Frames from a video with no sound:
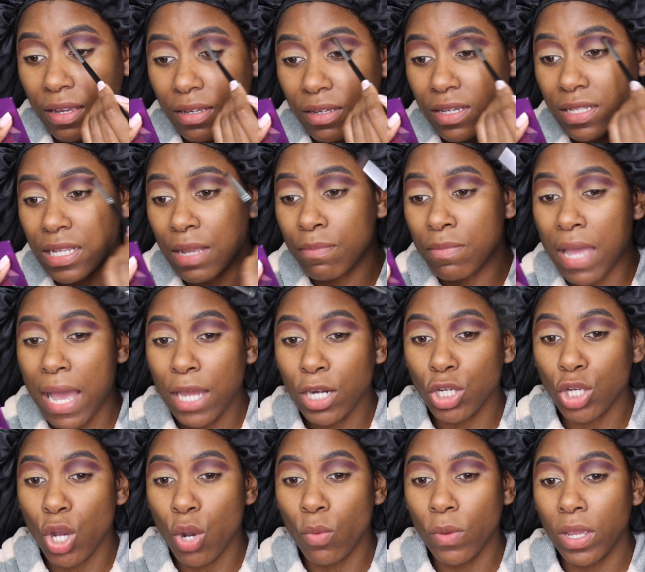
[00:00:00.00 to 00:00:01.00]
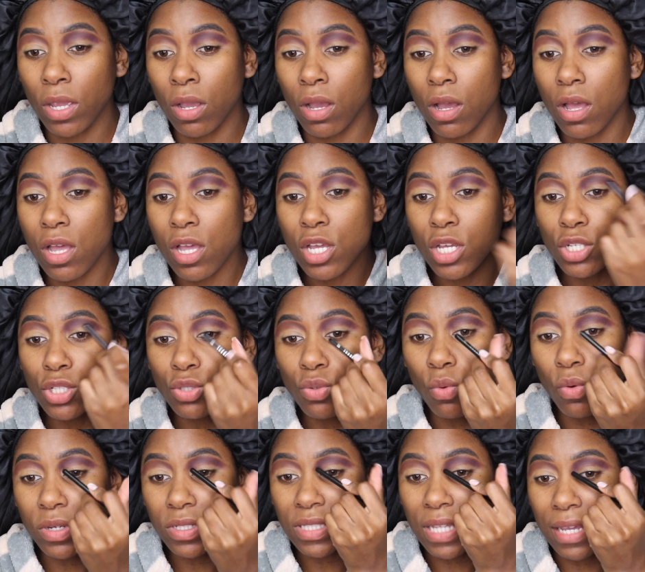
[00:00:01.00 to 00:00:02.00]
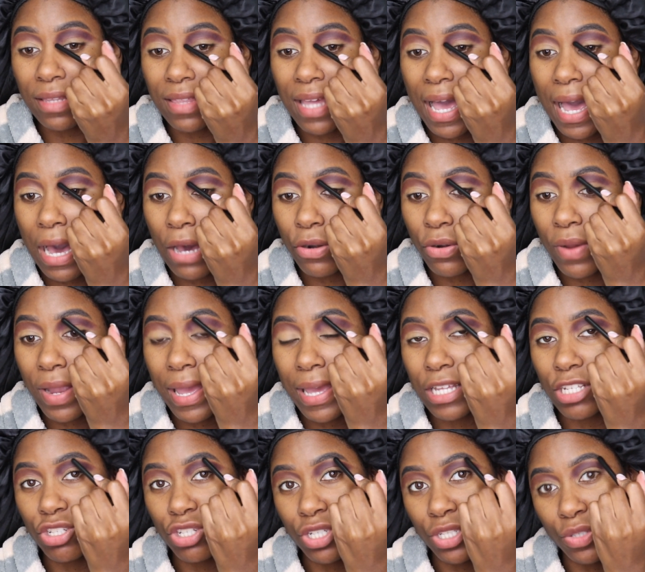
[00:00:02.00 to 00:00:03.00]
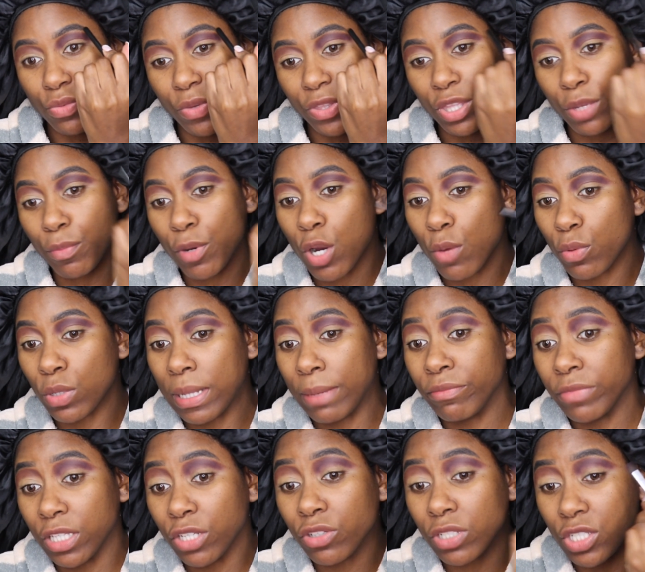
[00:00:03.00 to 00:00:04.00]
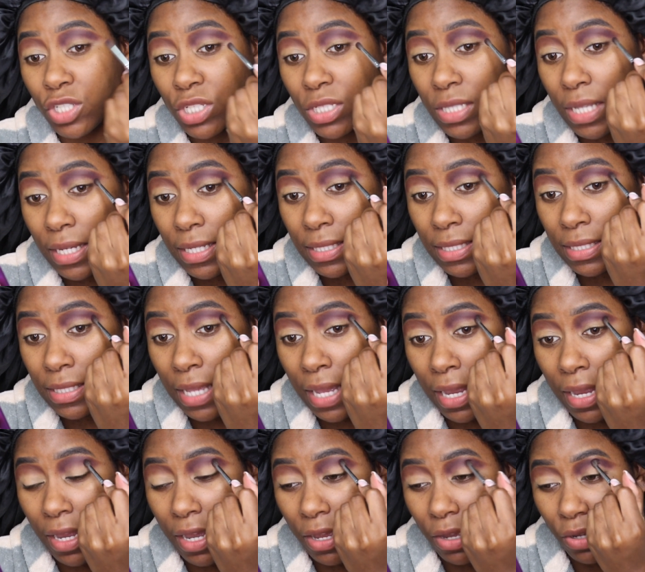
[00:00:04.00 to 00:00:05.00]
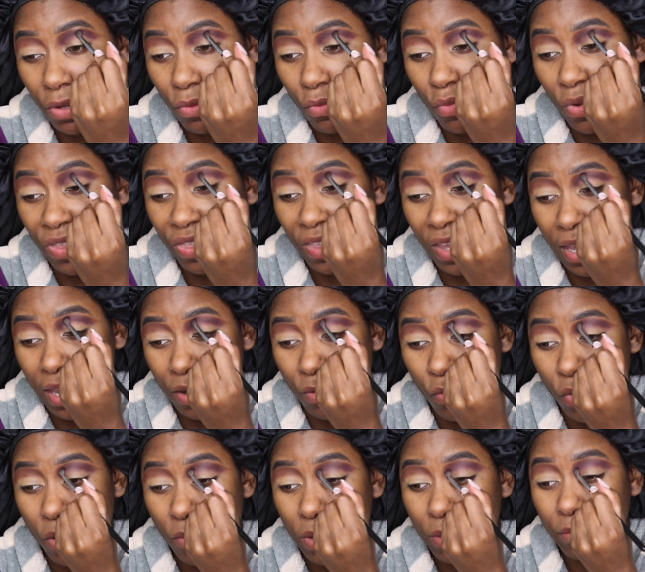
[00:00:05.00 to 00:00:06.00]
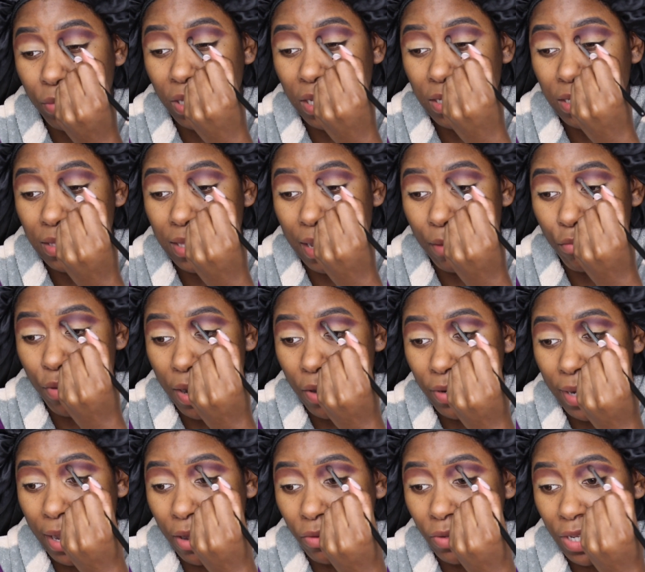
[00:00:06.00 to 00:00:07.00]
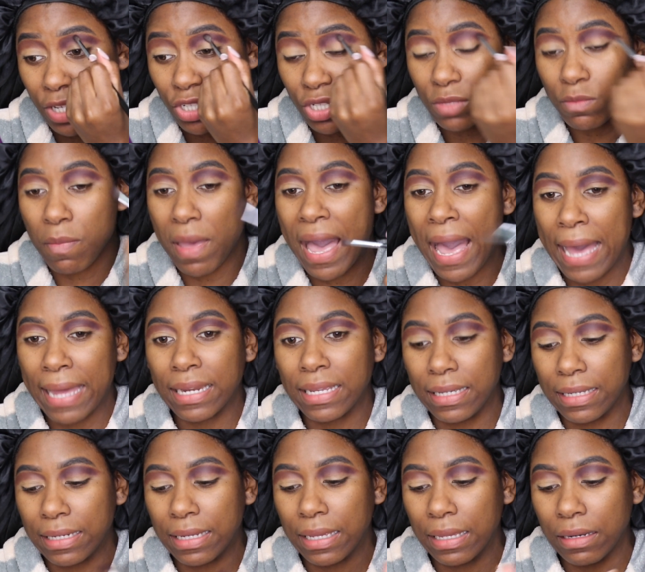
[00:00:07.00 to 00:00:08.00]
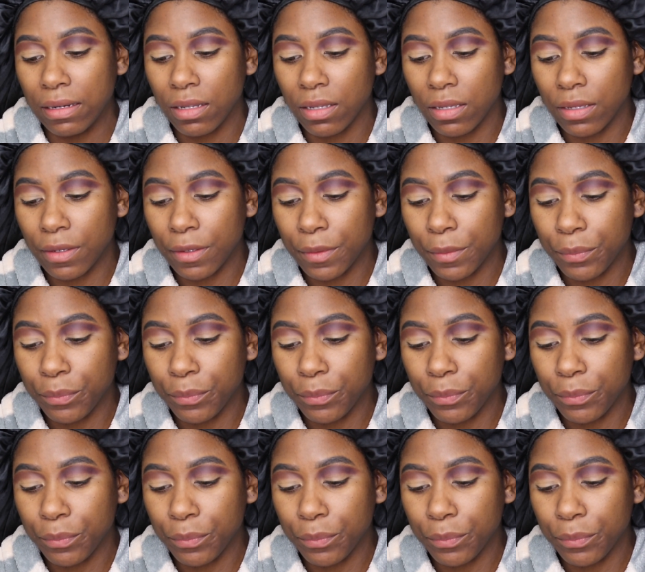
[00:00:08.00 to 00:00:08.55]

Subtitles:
because I'm not going towards like the outer edges with the purple. I'm literally just like staying within where we blended that brown out and just patting it in.